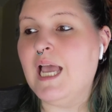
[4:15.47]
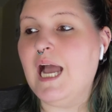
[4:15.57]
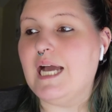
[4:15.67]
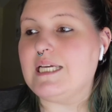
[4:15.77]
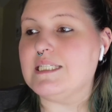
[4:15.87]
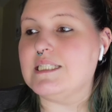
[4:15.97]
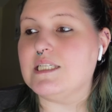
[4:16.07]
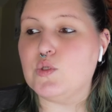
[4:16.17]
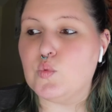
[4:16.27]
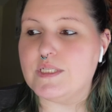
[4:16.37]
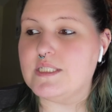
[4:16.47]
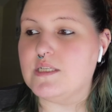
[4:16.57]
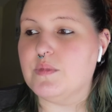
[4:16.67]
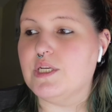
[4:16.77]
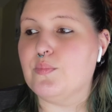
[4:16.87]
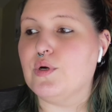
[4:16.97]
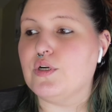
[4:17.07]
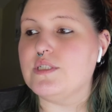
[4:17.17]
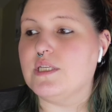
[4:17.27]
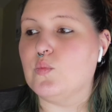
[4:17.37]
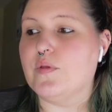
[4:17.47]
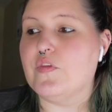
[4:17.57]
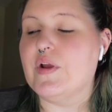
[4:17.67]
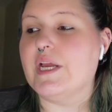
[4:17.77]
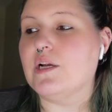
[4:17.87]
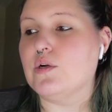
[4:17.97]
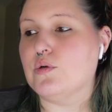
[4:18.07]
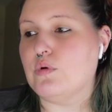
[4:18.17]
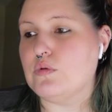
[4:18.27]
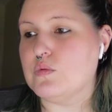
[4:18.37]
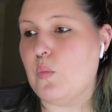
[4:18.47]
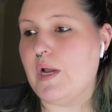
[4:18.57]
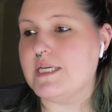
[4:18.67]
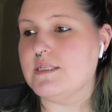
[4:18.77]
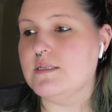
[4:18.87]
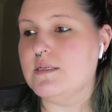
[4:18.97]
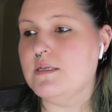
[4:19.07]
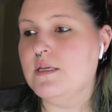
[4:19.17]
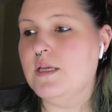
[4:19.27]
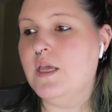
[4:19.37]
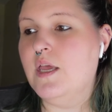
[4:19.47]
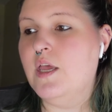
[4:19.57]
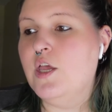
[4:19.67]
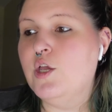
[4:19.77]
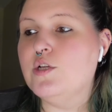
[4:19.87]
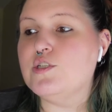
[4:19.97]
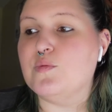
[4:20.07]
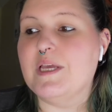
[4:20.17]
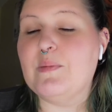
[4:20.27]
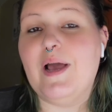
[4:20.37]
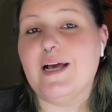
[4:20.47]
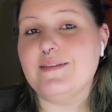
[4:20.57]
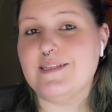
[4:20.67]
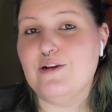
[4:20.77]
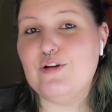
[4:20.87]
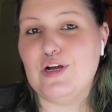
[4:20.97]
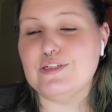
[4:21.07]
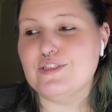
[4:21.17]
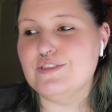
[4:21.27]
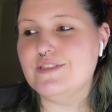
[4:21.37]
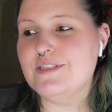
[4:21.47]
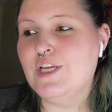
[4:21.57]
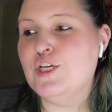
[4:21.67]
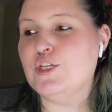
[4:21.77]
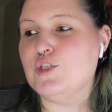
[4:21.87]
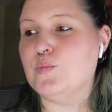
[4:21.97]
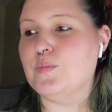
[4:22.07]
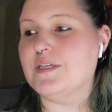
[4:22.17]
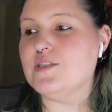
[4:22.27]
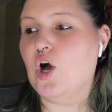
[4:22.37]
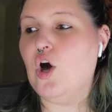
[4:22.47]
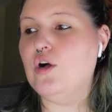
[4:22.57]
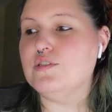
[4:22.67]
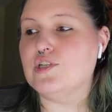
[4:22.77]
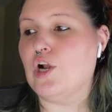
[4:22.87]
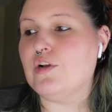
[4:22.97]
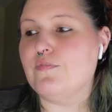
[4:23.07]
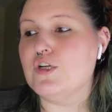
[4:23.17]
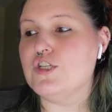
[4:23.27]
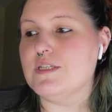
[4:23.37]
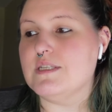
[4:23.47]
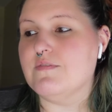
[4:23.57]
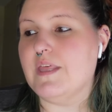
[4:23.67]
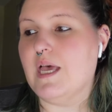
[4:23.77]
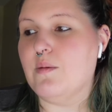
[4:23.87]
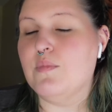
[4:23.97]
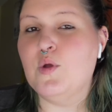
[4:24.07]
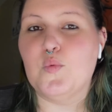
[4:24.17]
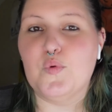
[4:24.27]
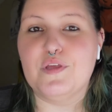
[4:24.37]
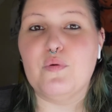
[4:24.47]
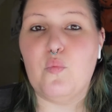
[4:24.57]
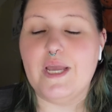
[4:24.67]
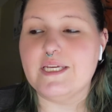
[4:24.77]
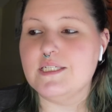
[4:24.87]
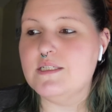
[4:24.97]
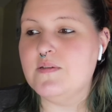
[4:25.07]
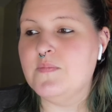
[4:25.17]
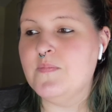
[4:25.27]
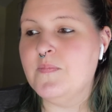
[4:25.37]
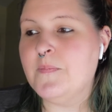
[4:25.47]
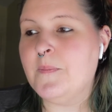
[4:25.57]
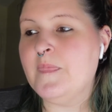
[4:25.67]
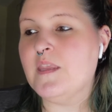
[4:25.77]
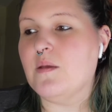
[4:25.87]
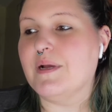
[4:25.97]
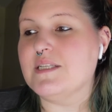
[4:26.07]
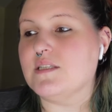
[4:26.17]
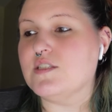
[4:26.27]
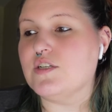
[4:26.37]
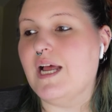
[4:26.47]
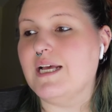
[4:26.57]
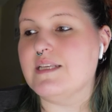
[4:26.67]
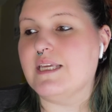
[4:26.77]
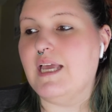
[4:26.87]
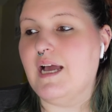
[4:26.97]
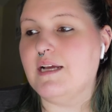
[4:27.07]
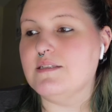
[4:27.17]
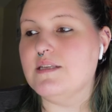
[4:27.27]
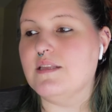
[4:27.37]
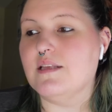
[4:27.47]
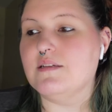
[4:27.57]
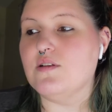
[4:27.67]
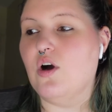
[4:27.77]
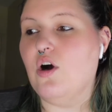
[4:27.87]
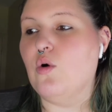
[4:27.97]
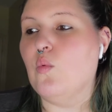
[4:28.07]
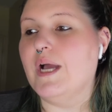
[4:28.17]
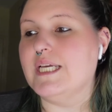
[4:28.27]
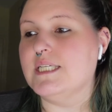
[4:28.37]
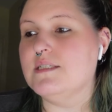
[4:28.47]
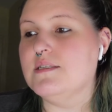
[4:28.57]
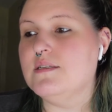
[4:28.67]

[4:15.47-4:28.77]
I can see the wisdom in a person when their hair grows white. To make pastel colors, you mix all dark versions of them with white. My sister has a cat that is all white.